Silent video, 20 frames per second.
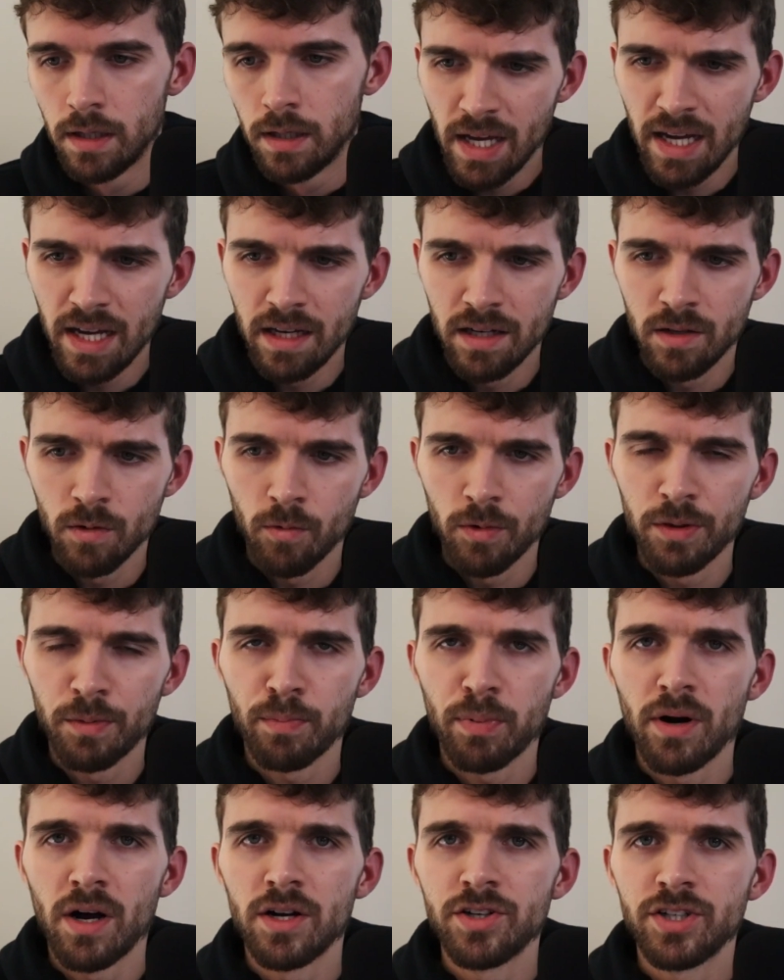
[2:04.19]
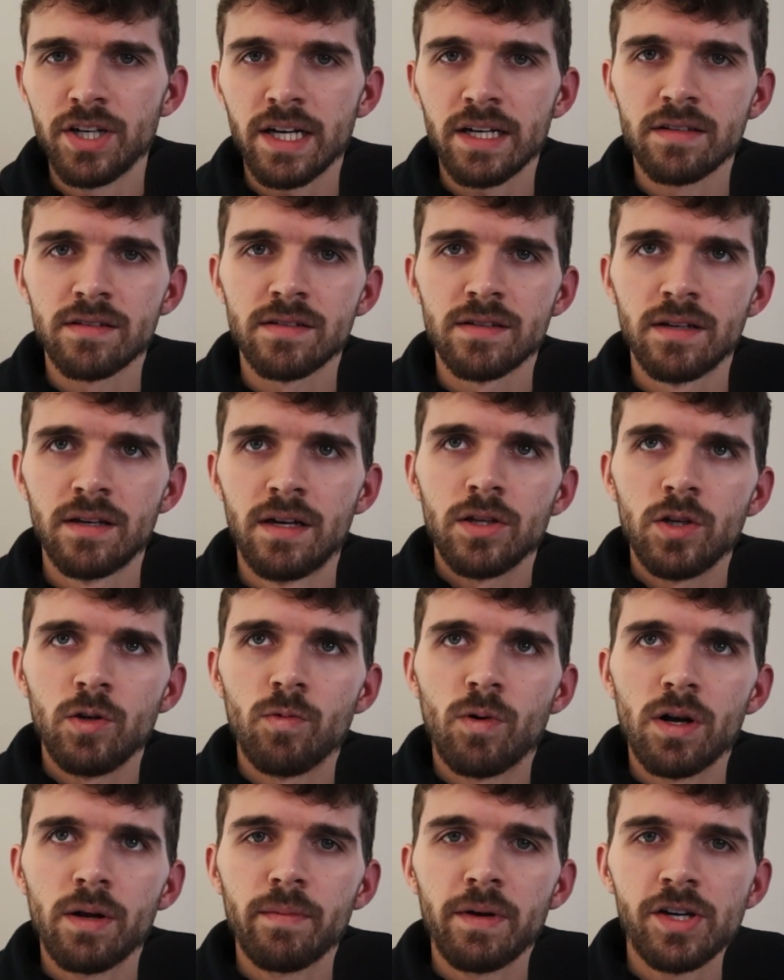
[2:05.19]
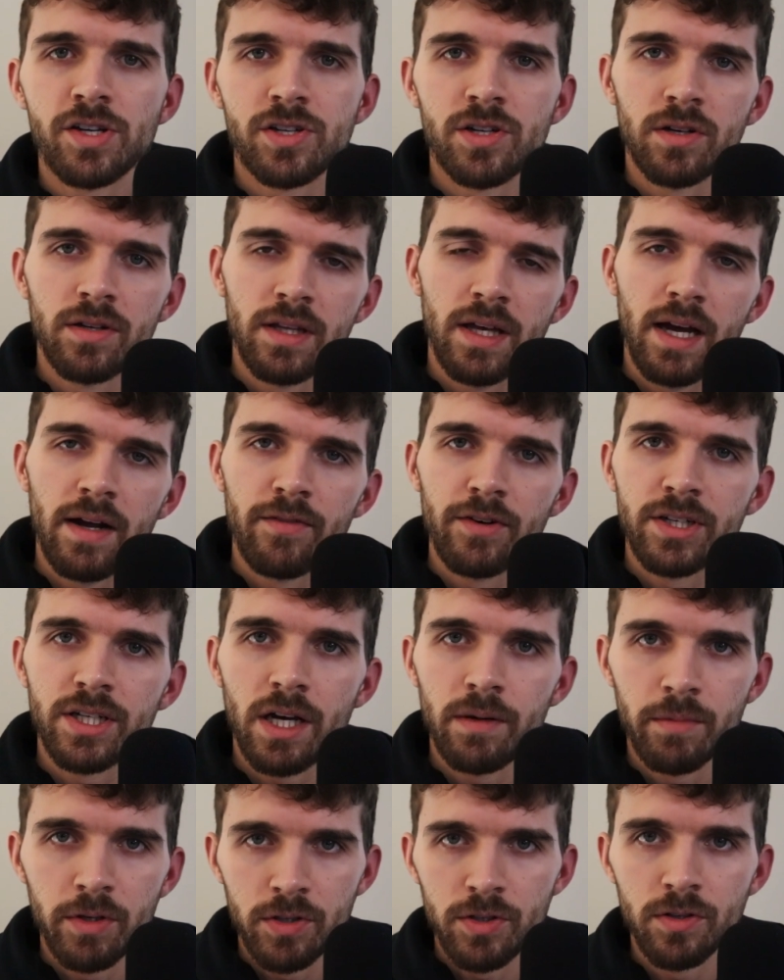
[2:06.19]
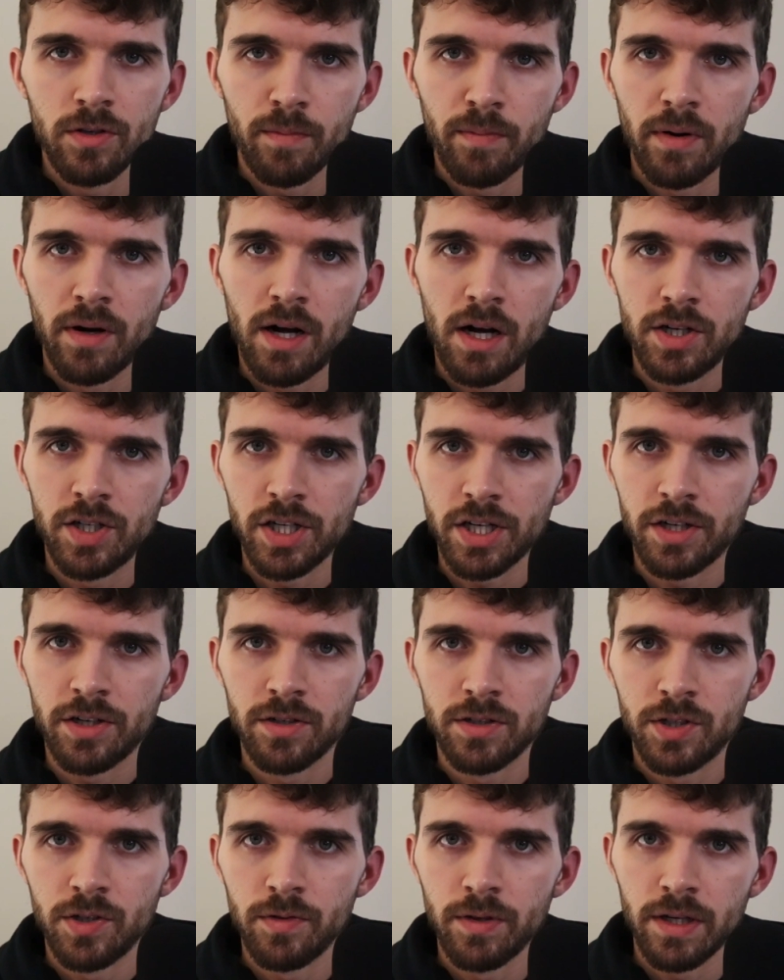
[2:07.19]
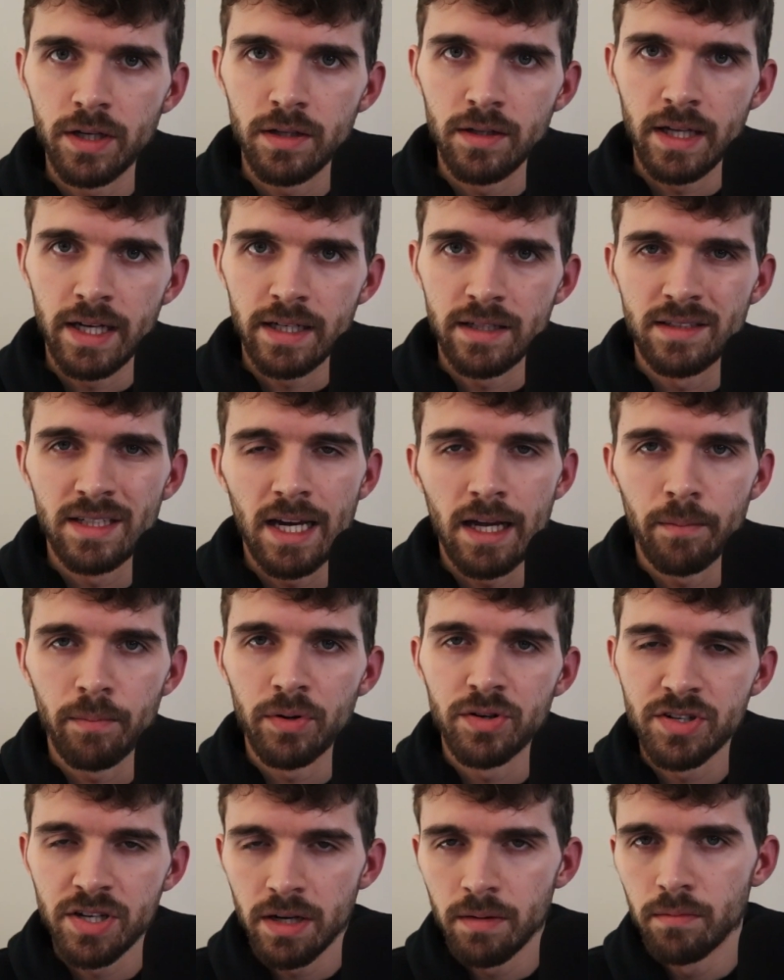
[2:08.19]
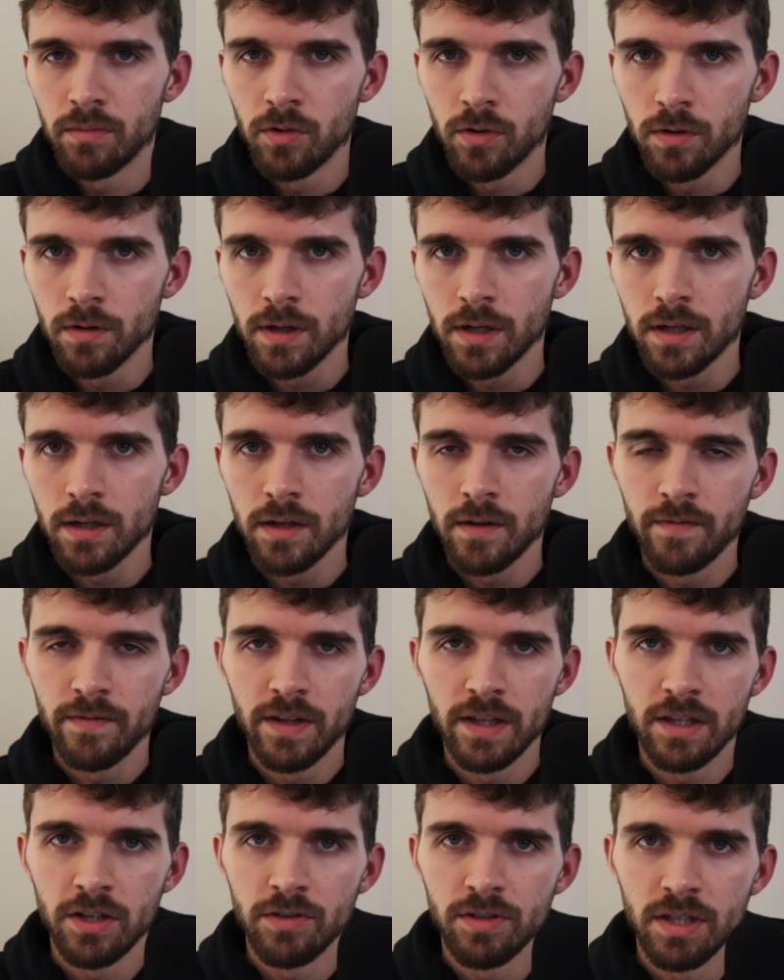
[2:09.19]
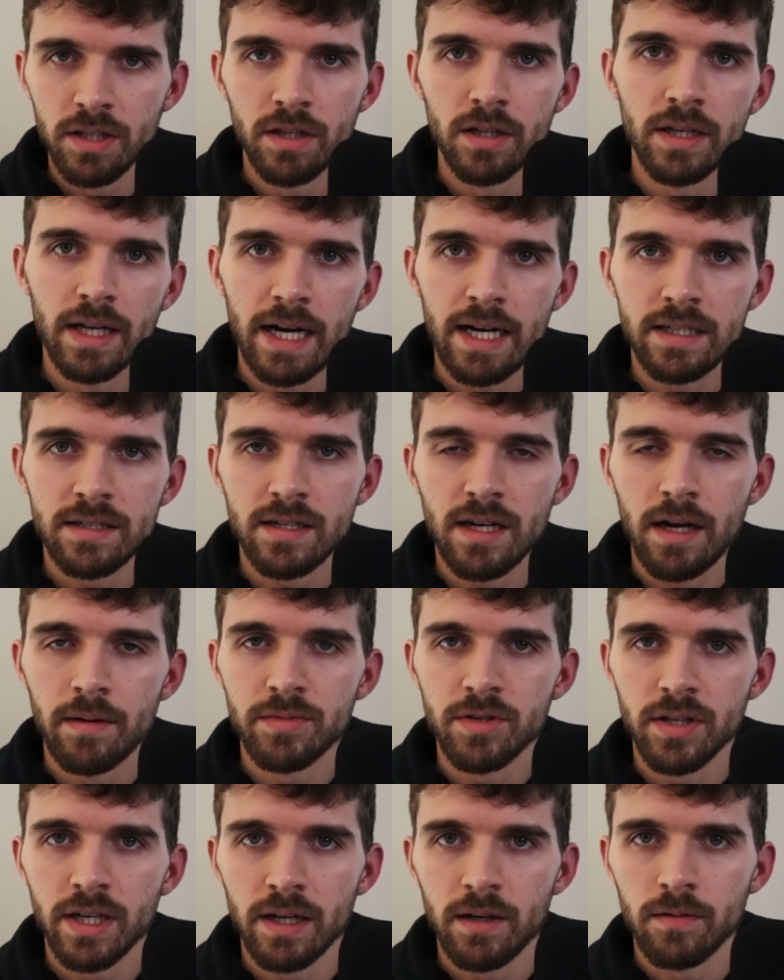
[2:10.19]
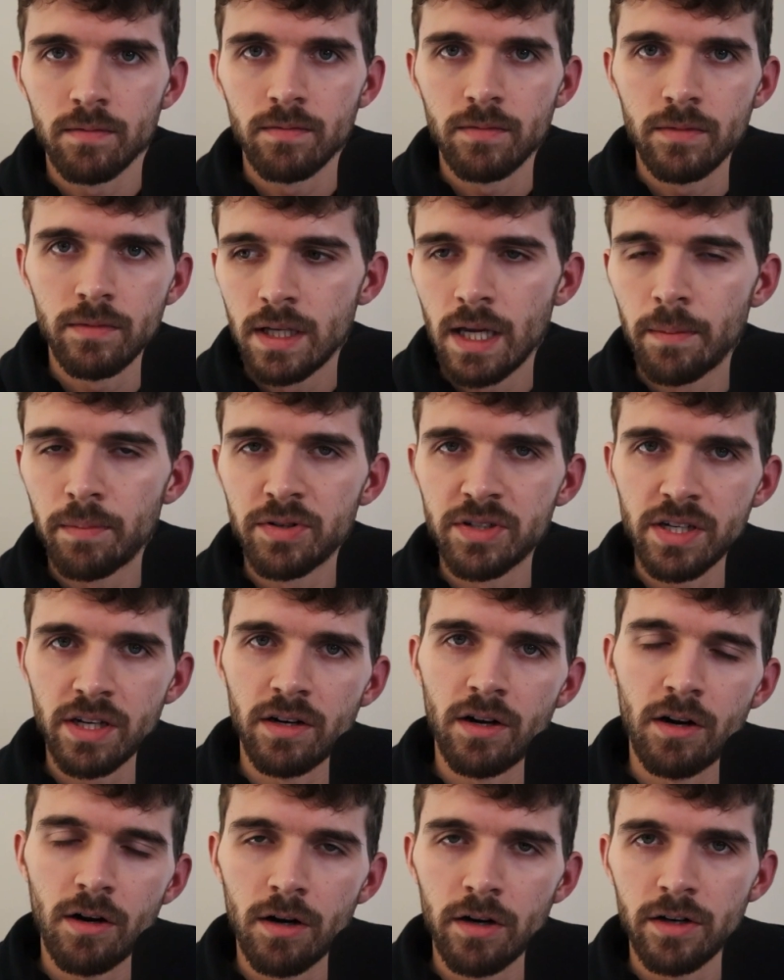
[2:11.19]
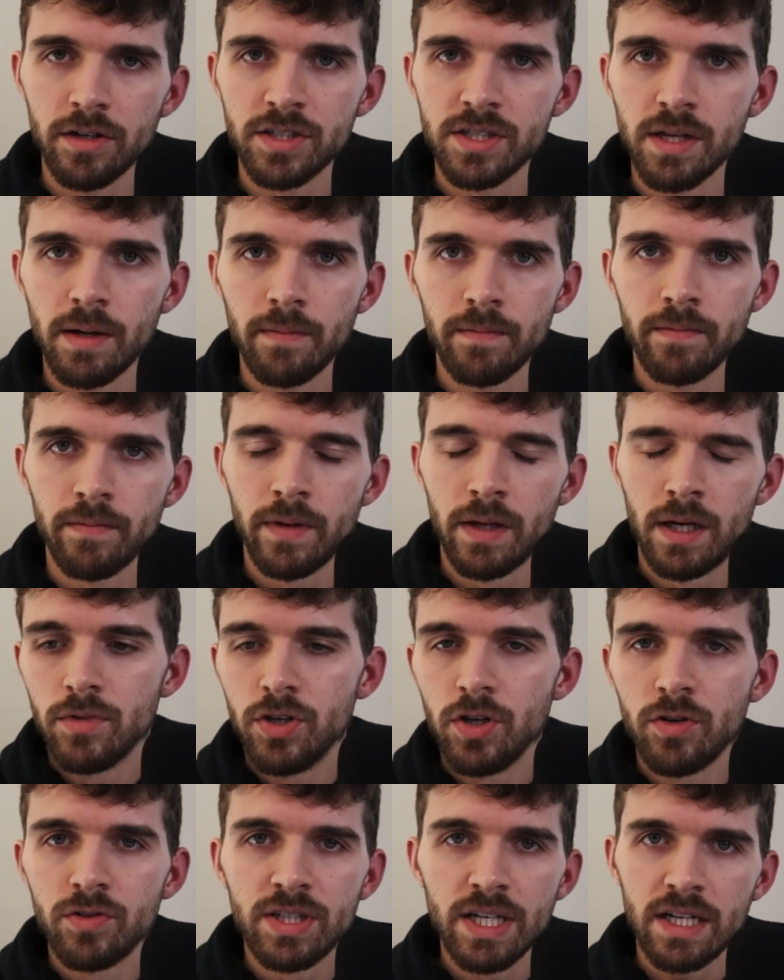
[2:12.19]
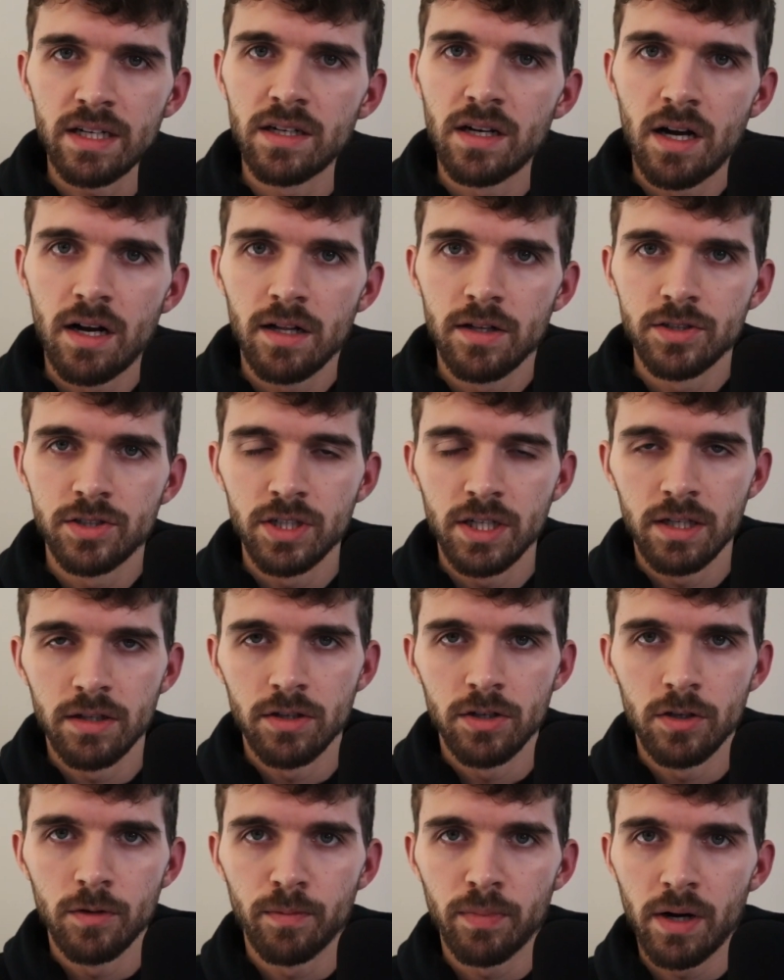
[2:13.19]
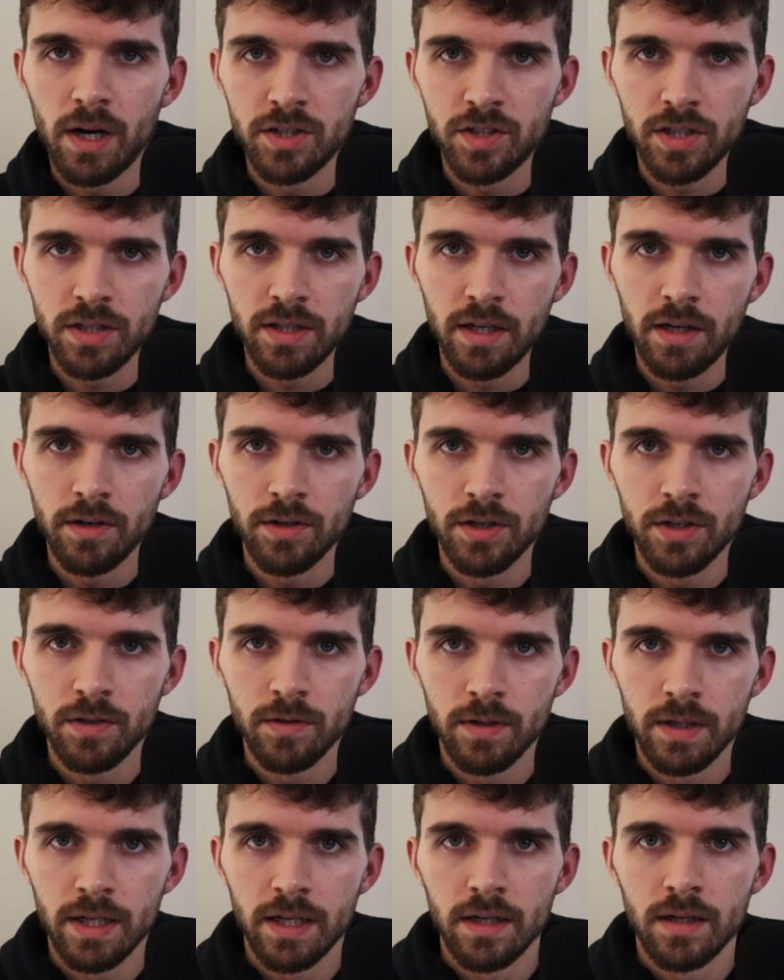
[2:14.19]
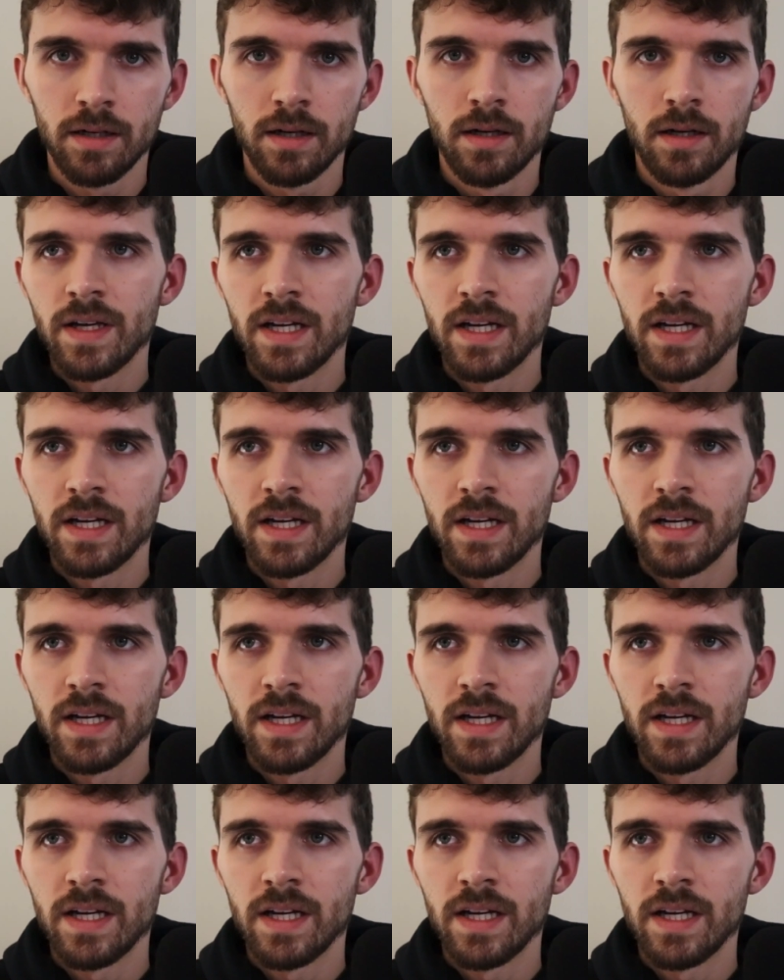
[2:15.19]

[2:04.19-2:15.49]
And with projects, you want to make sure that every time you do a project, you're doing like 10% more than you did the last time. So like 10% harder, some new technology in the new project that you're doing.